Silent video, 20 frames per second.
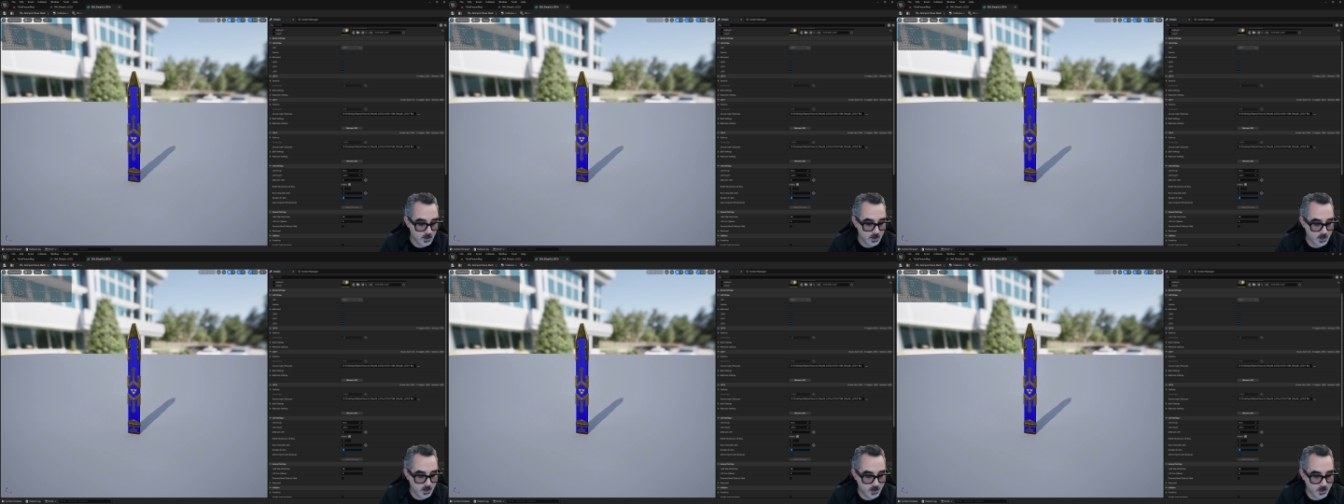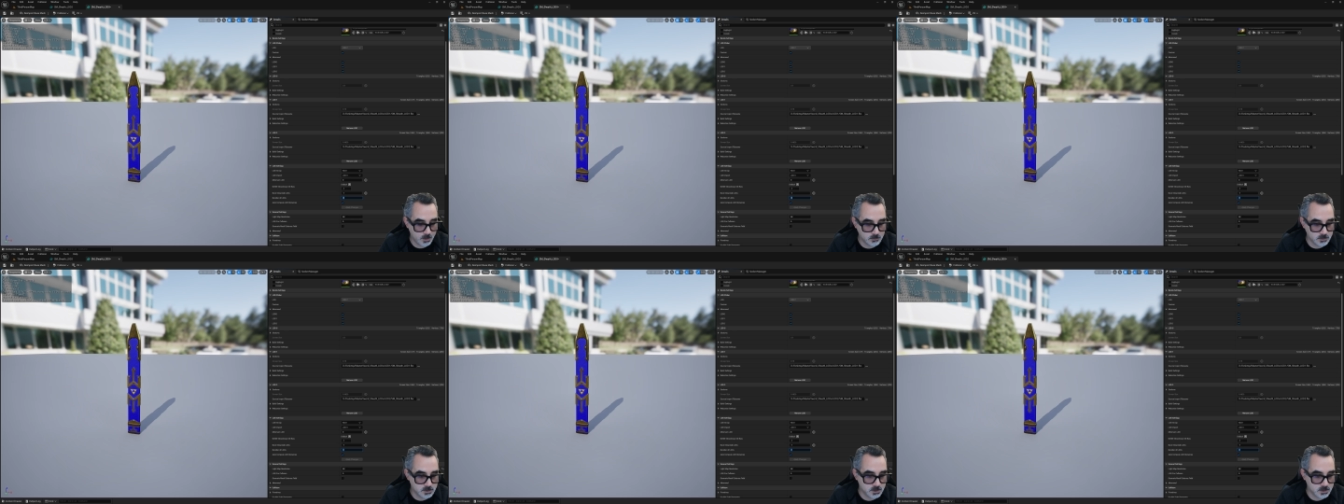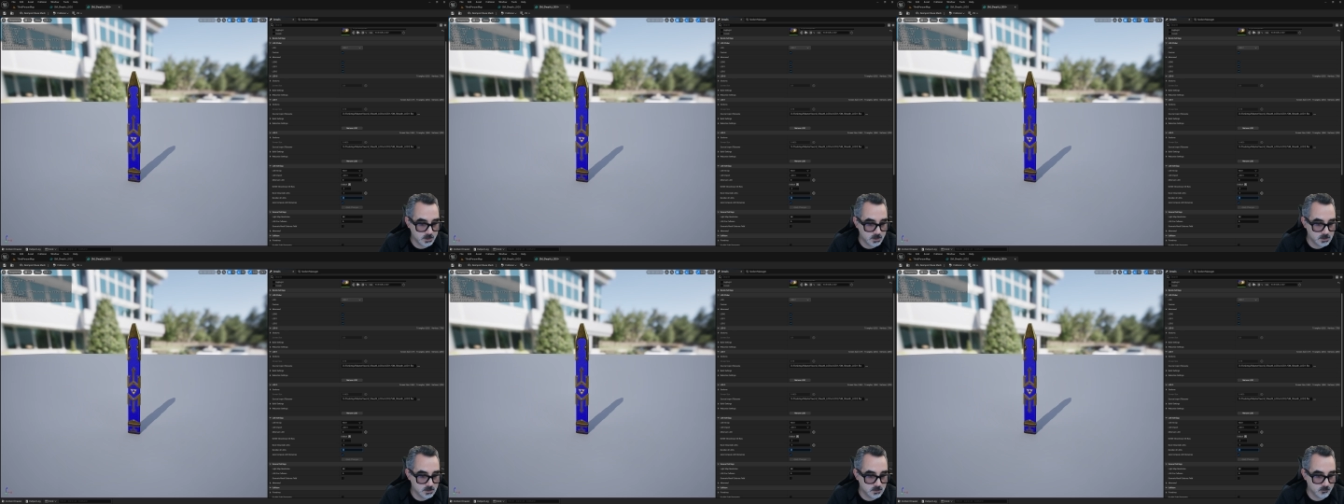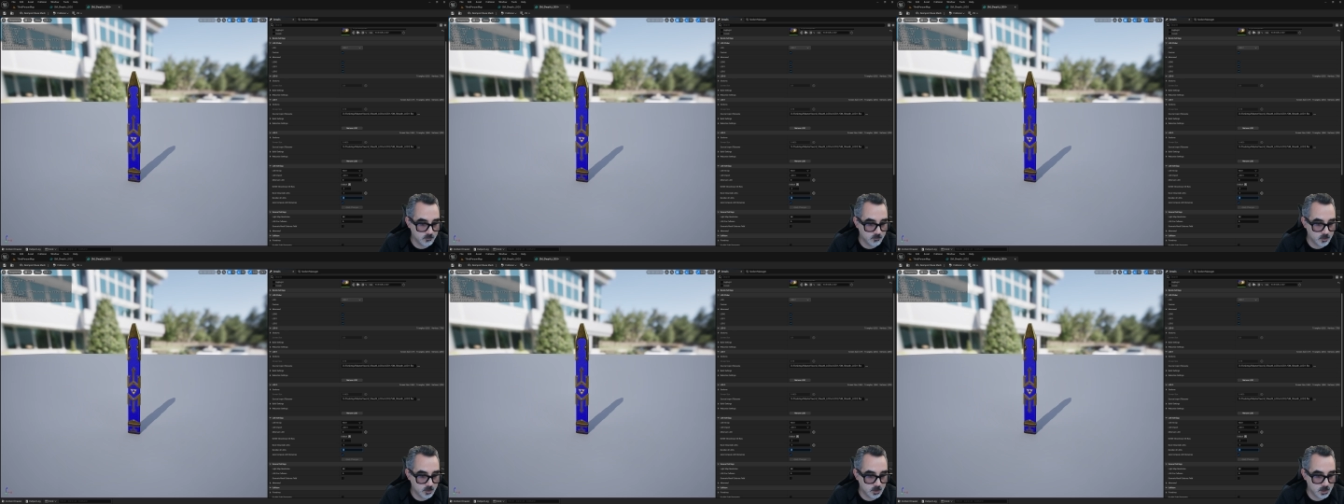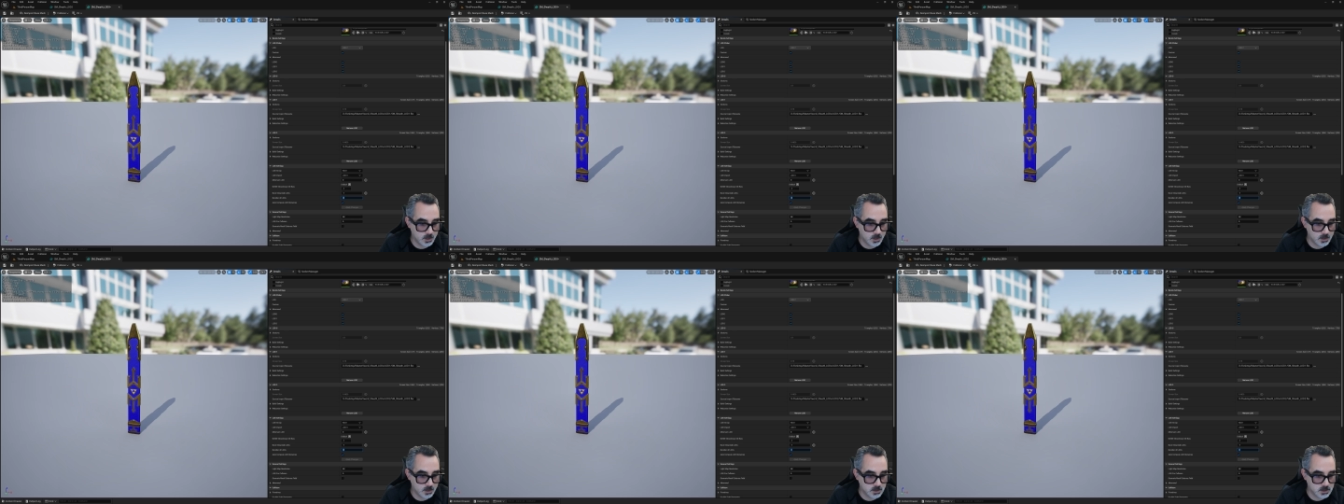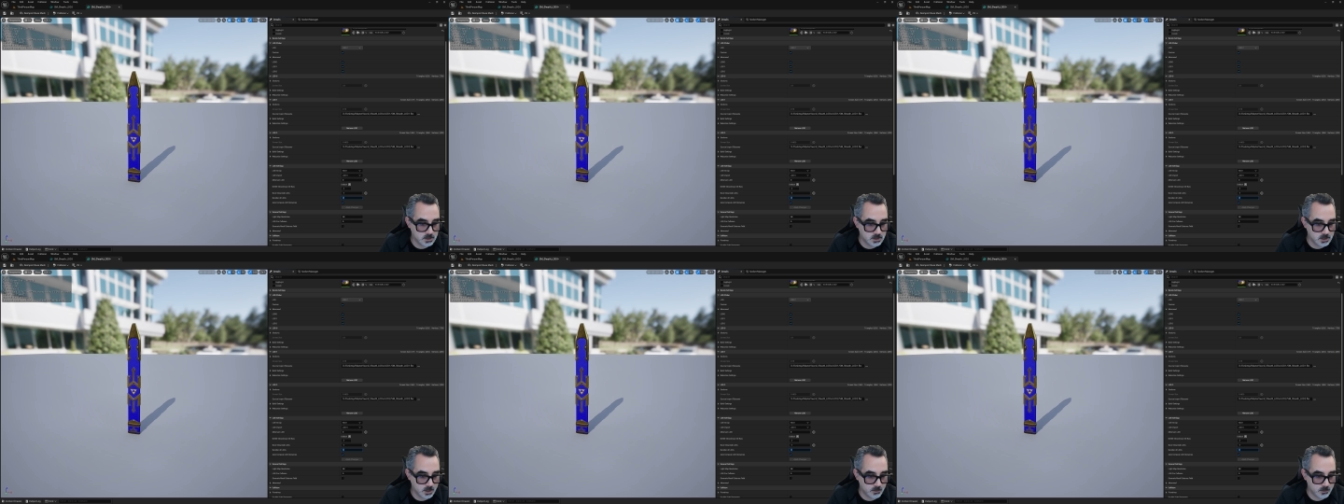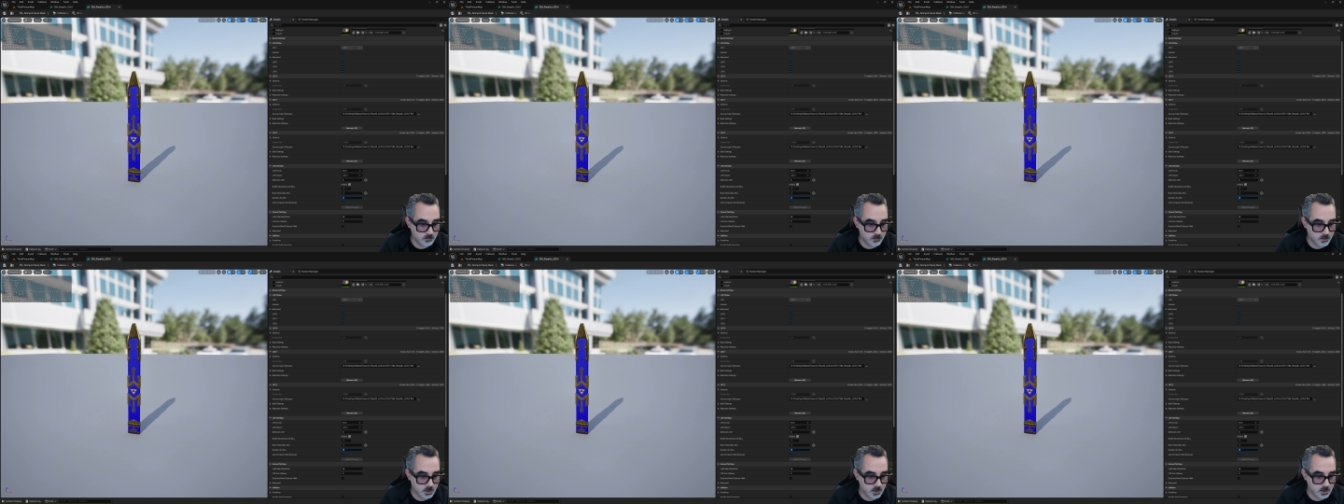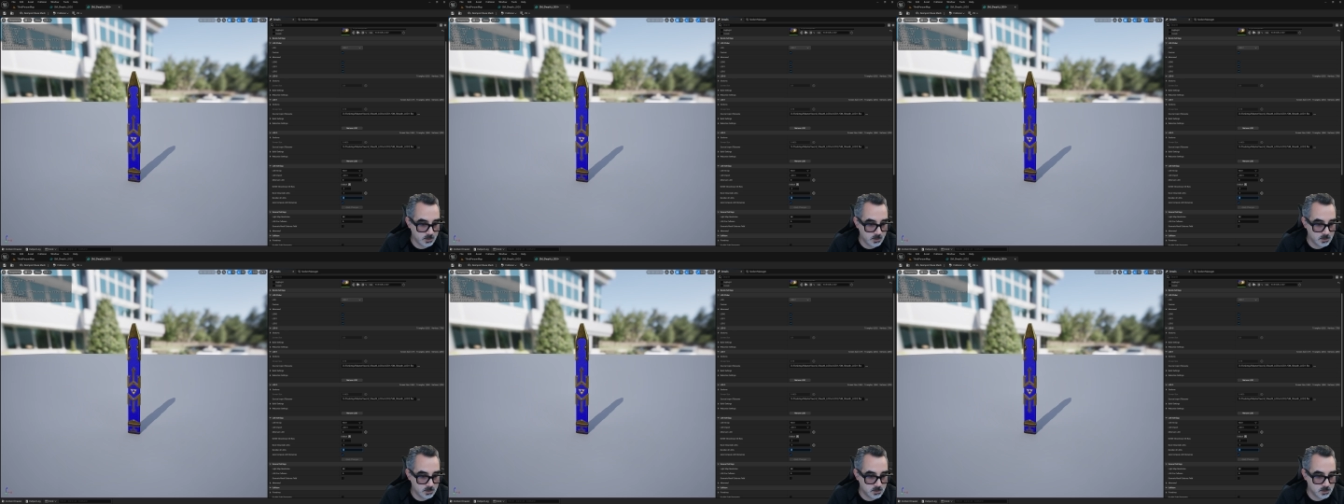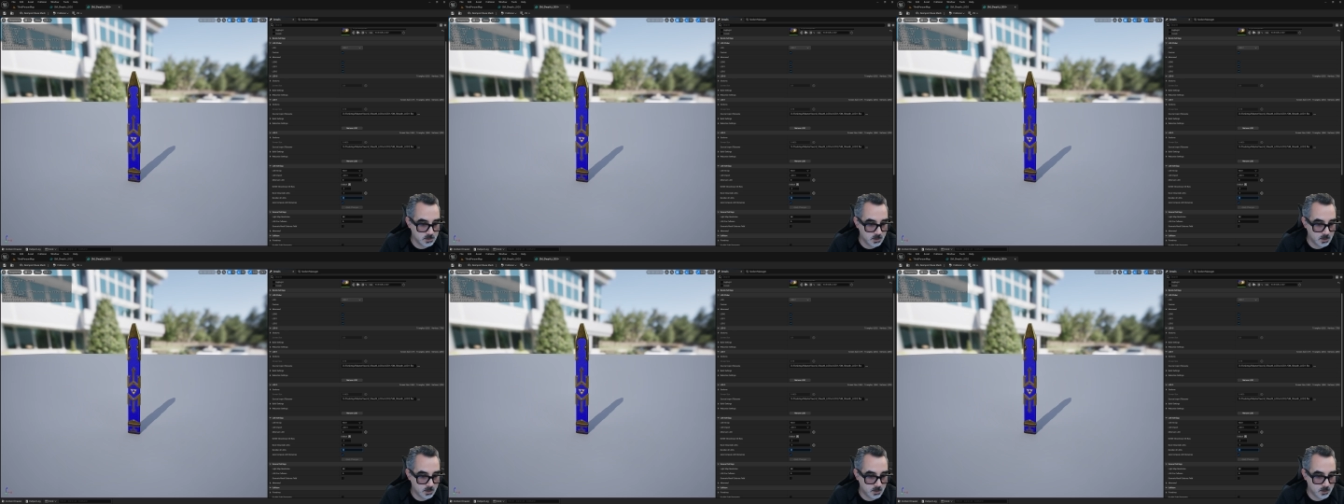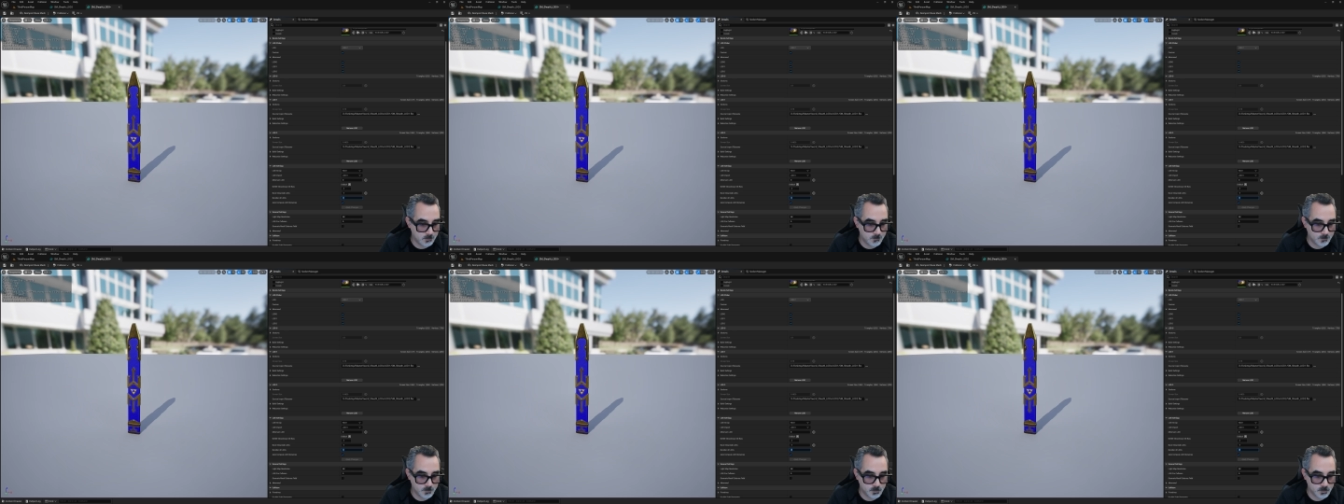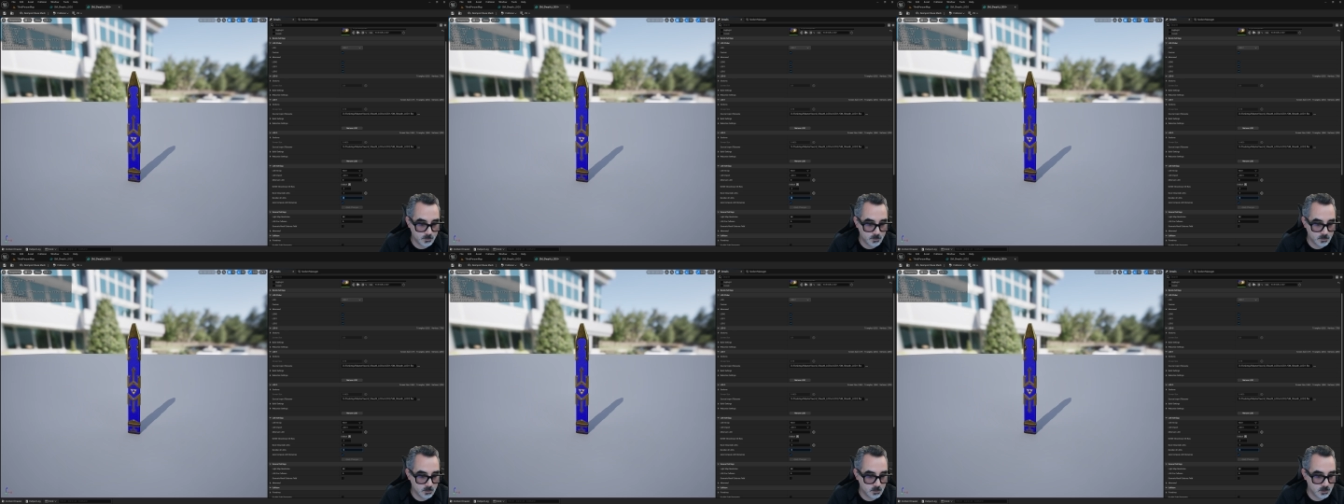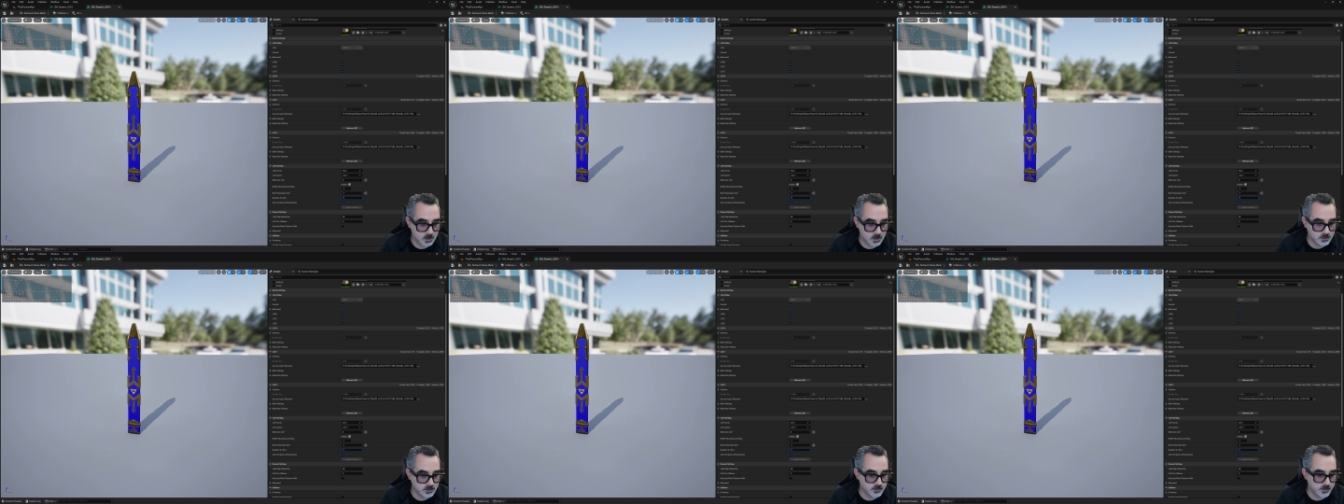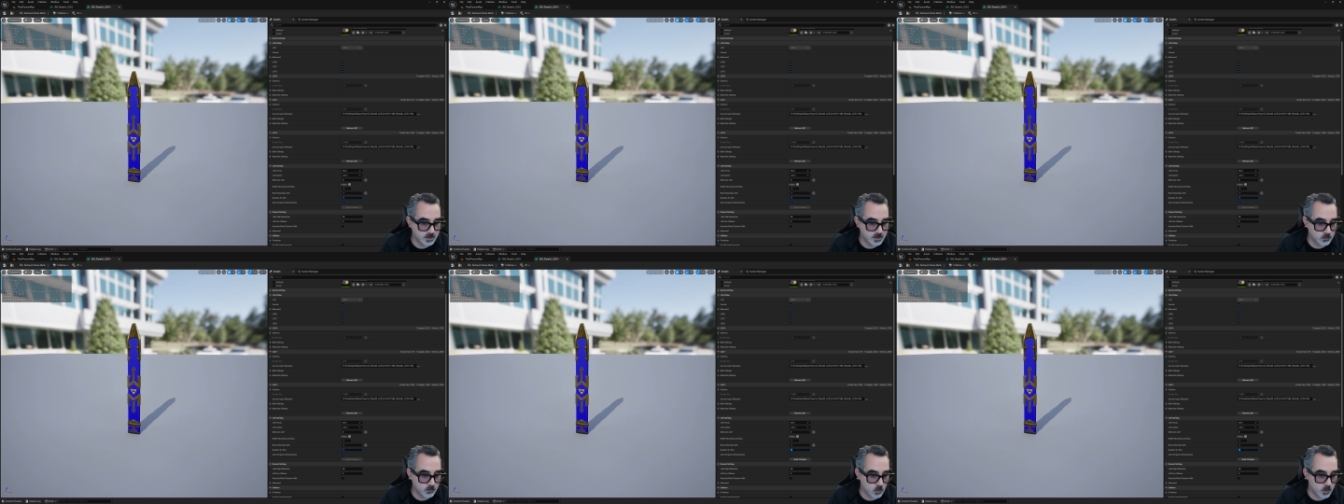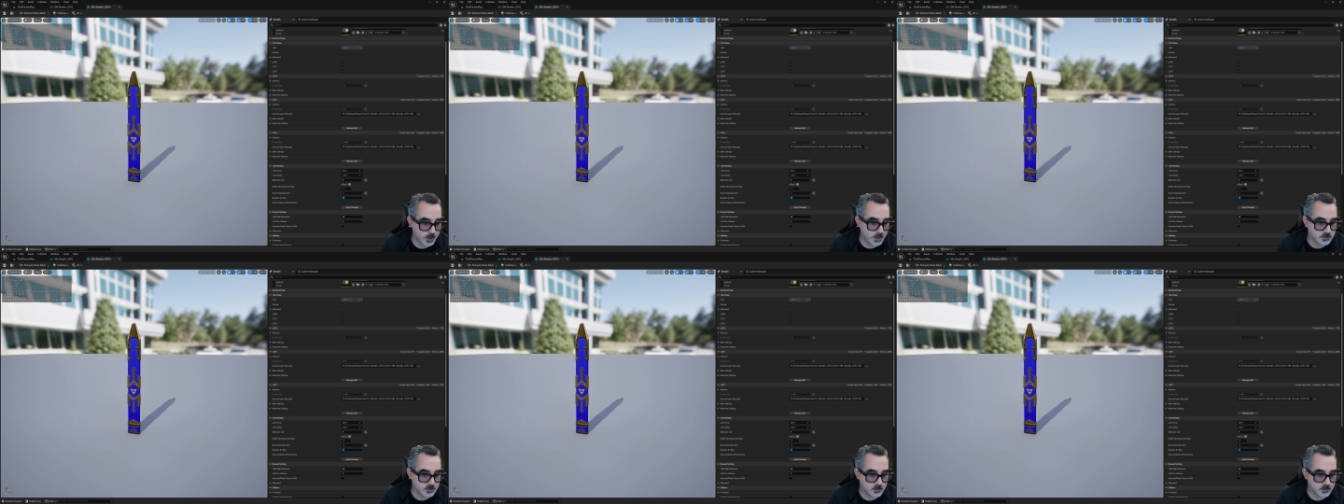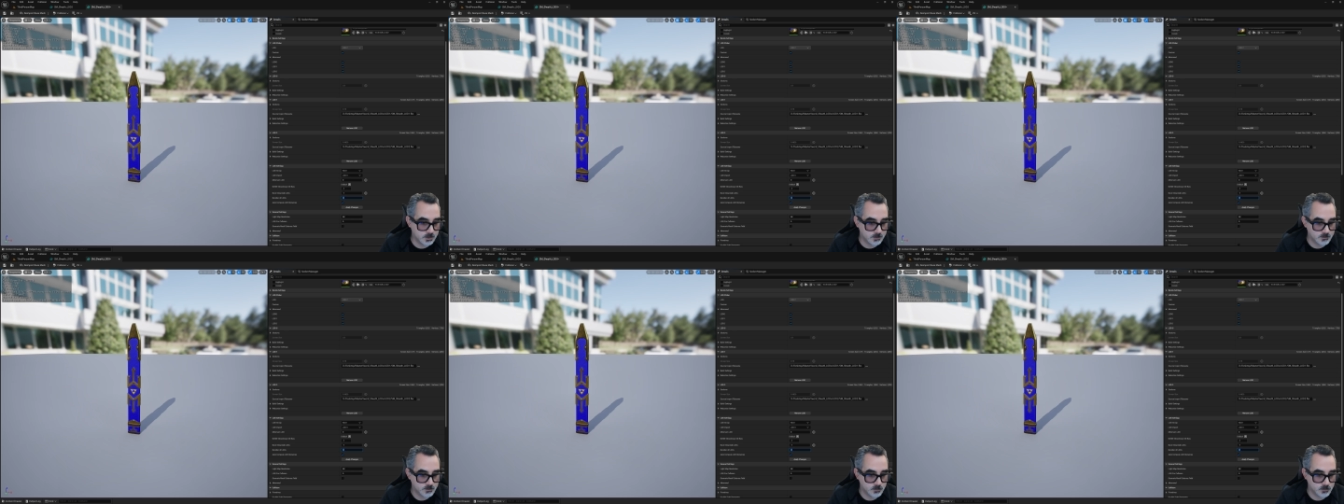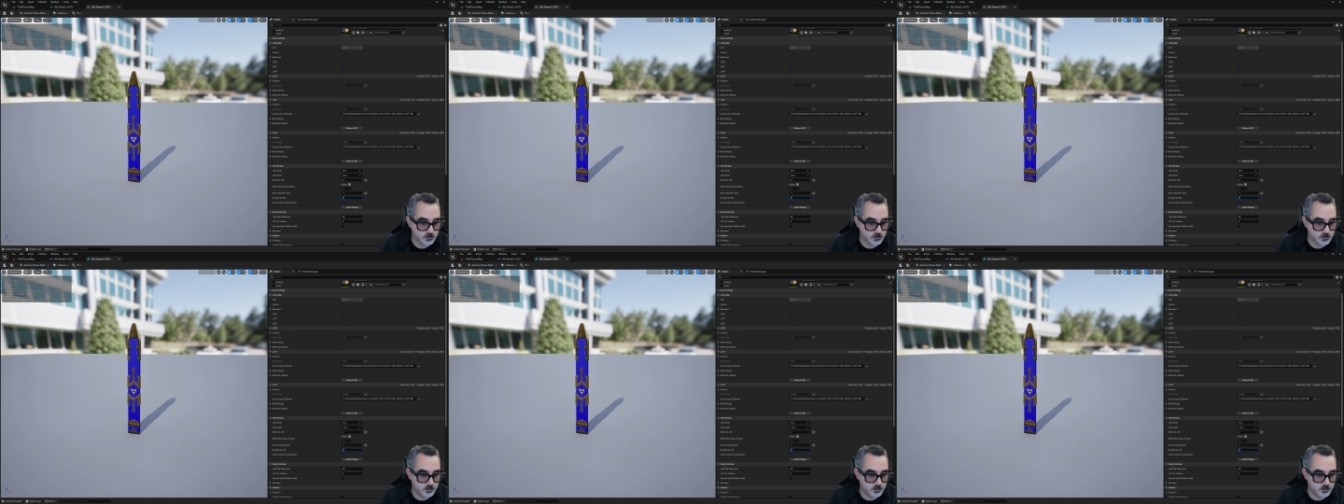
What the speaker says: And I will say something like generate one extra